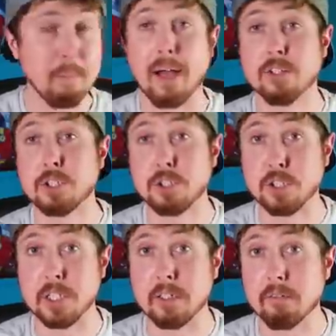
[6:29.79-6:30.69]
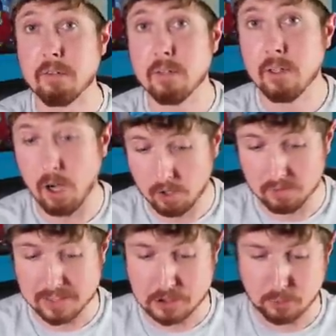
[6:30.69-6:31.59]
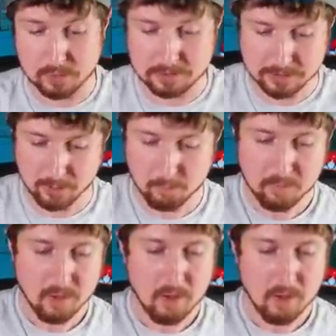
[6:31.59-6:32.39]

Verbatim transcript: and about searching all of these stores, so...